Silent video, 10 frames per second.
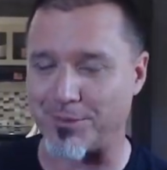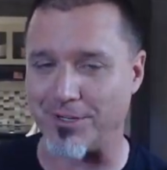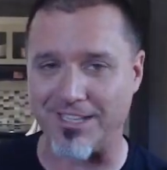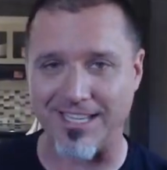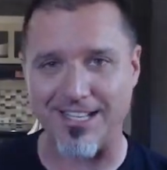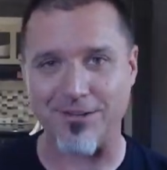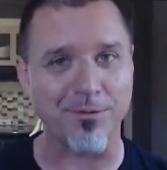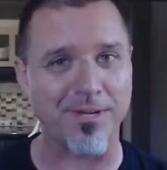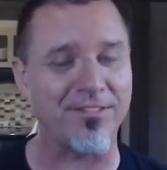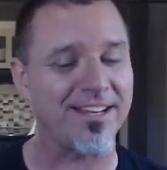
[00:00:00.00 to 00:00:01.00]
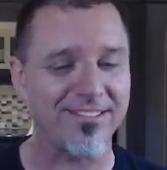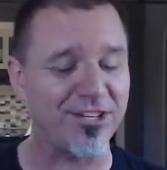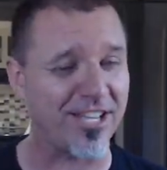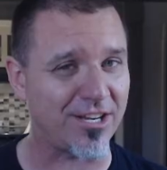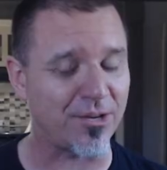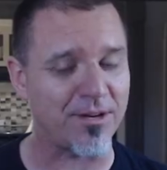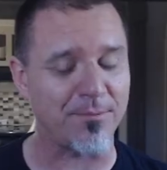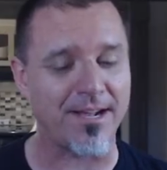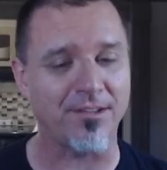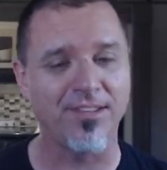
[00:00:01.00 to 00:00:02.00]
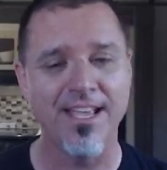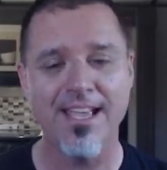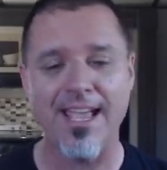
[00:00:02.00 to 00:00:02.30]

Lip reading: or click, or whatever it is that you got to do on your mouse.